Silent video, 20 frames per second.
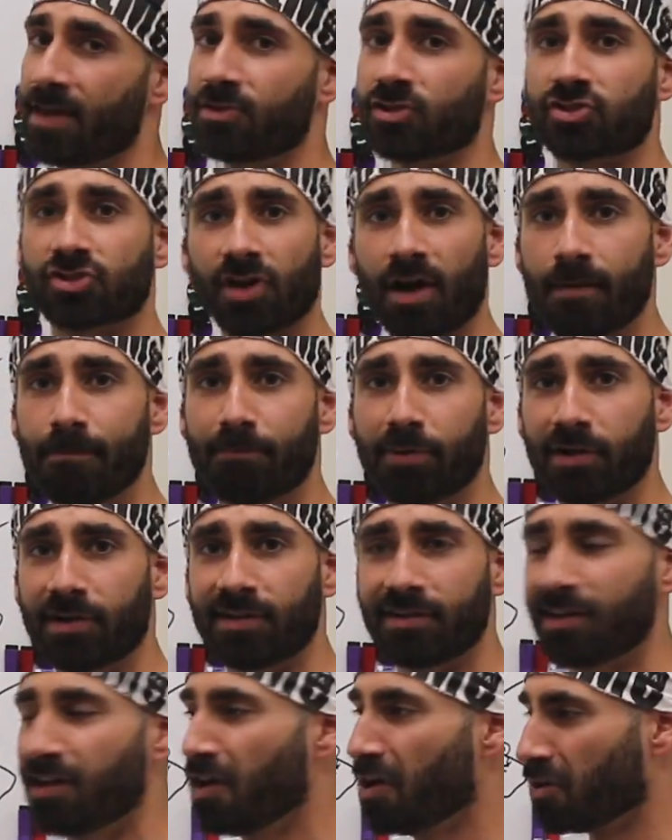and the
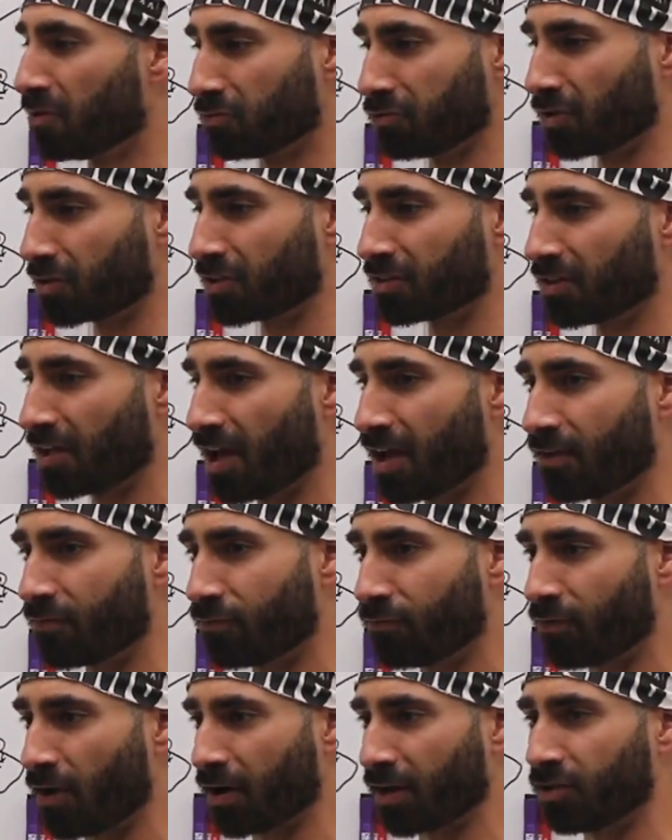sunburn, looking like
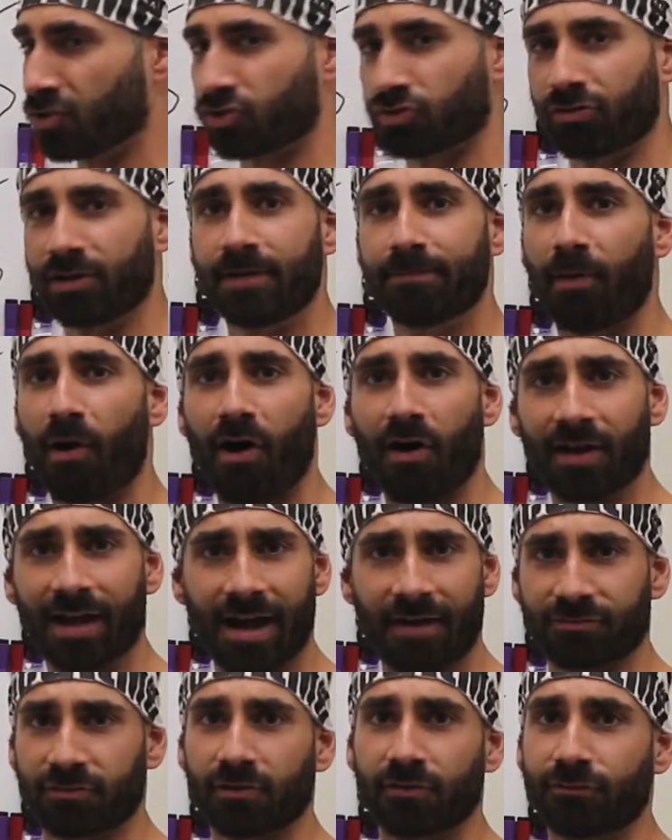fucking tree bark
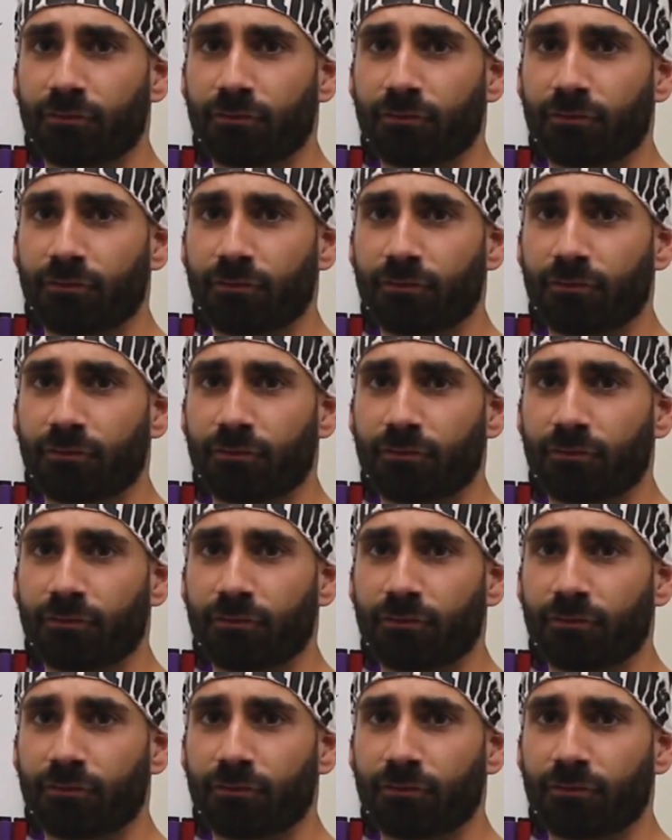after a